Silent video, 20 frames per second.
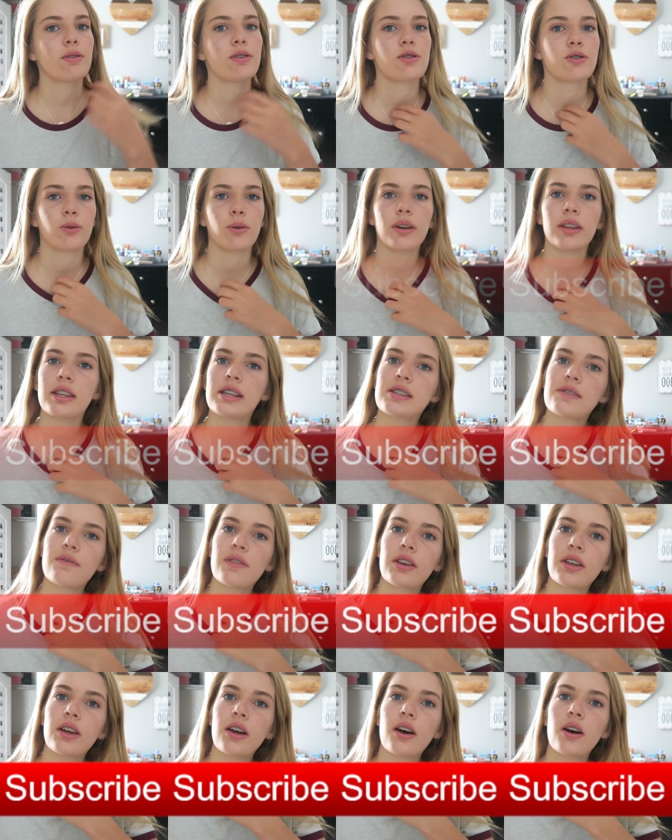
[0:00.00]
enjoyed this
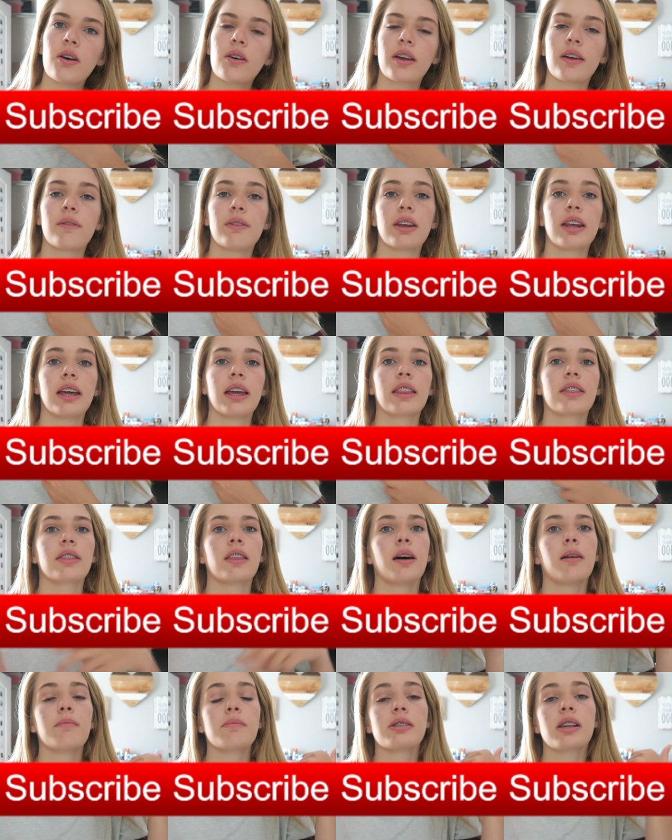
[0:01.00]
video give it a
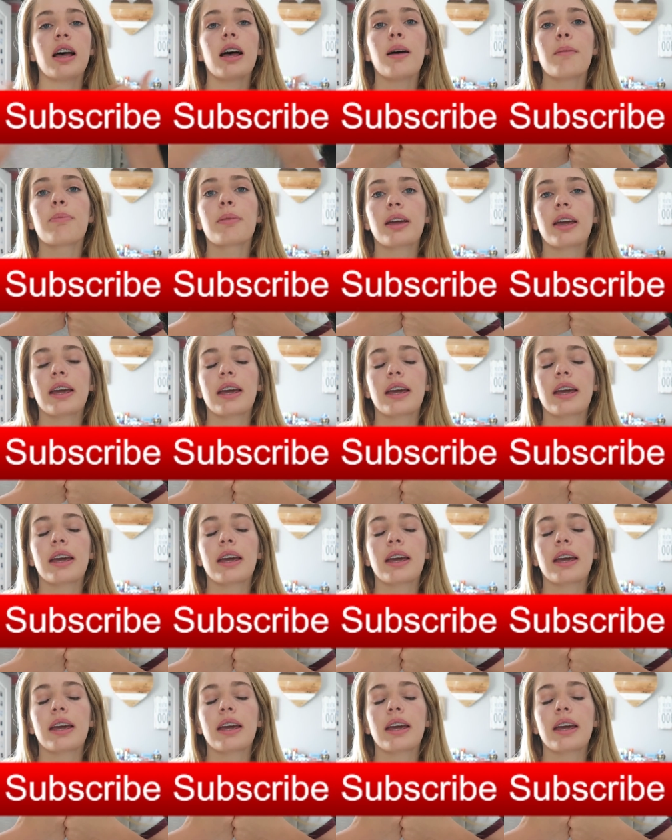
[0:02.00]
thumbs up